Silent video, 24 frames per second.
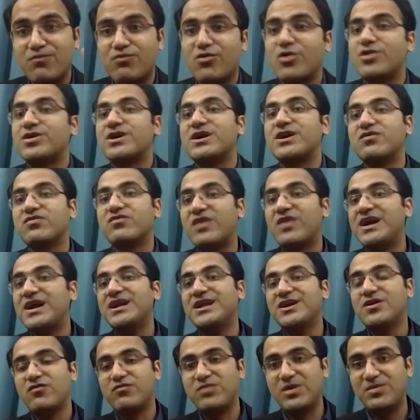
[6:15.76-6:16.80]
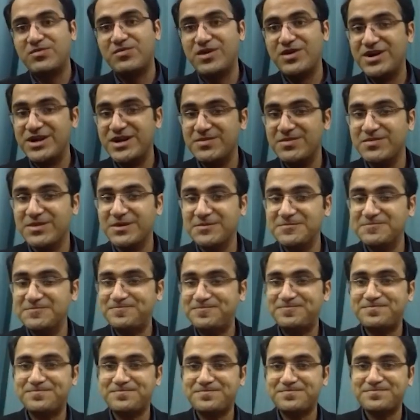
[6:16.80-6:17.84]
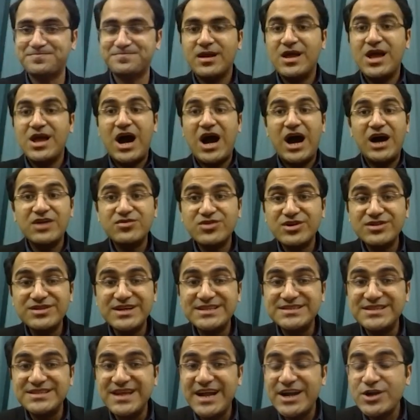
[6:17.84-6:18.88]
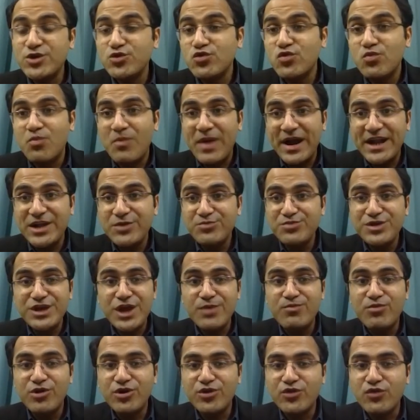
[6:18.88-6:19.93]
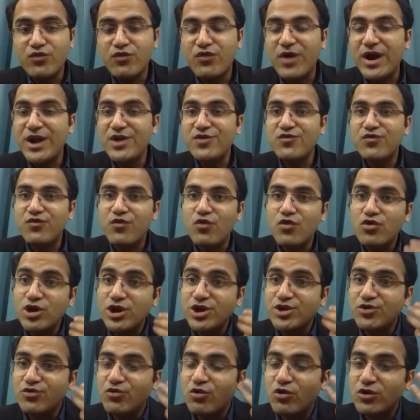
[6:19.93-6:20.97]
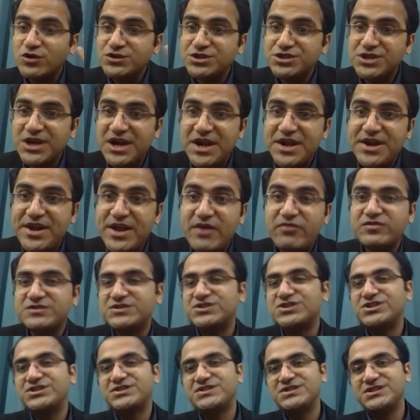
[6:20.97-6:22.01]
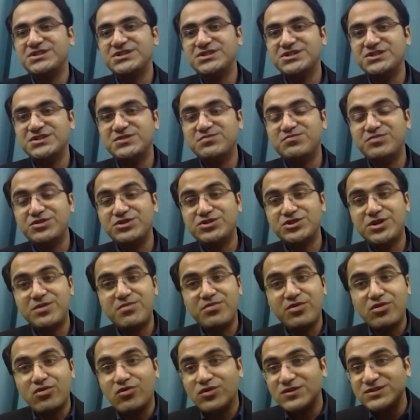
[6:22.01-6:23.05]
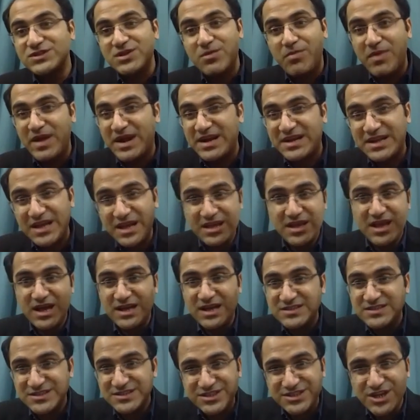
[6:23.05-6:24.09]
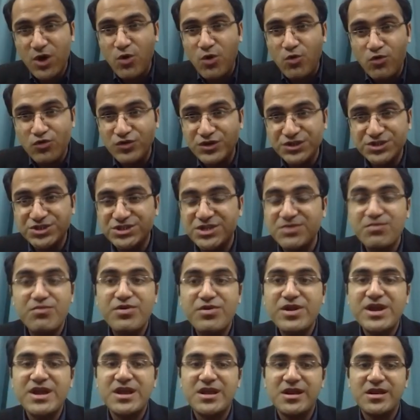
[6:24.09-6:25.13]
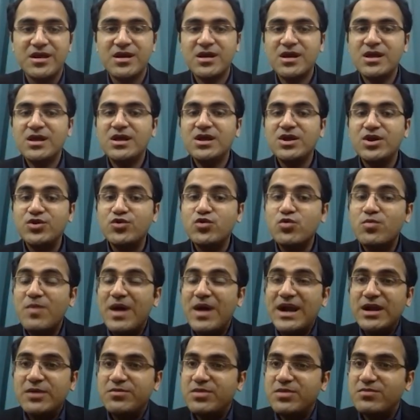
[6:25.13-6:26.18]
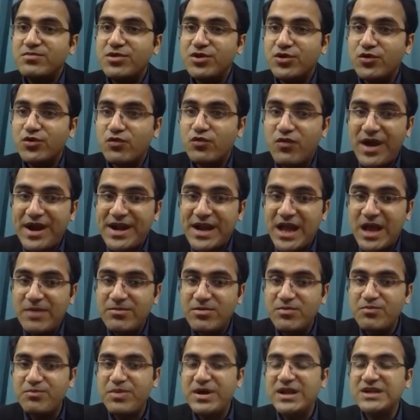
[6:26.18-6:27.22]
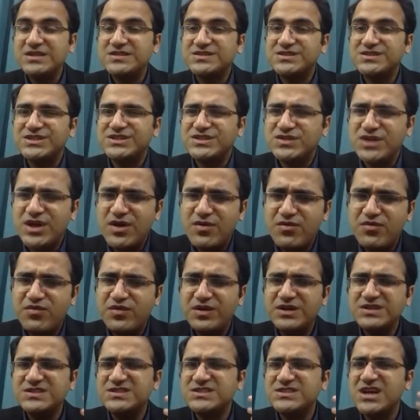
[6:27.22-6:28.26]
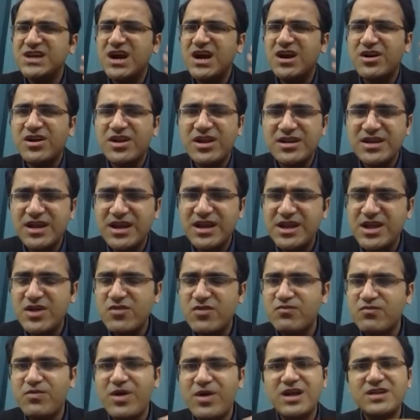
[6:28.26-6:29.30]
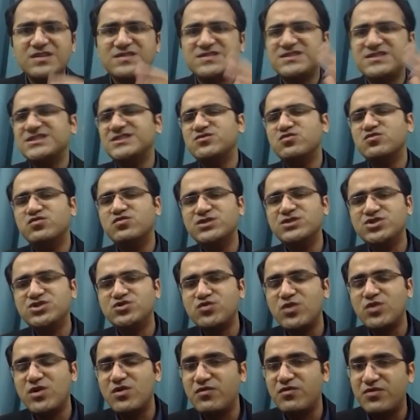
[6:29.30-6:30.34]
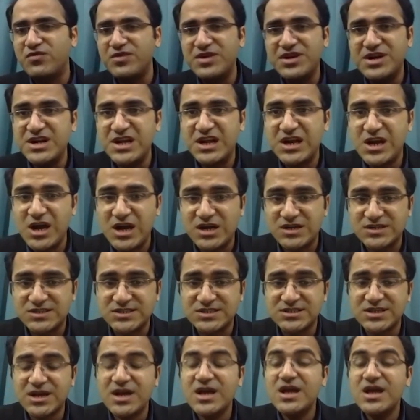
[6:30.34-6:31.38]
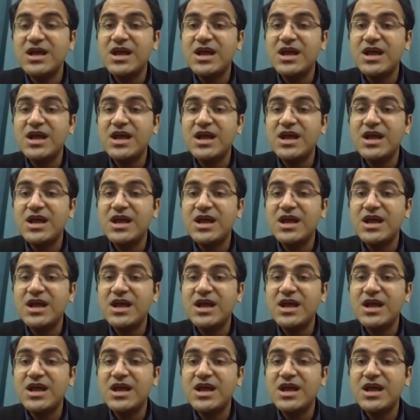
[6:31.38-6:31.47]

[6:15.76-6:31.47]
important finding of papilledema. Other than that, you might be able to find focal neurological deficits in this patient because the bacteria has now reached the brain. You might be able to find hemiparesis, aphasia, cranial nerve palsies, visual field cuts.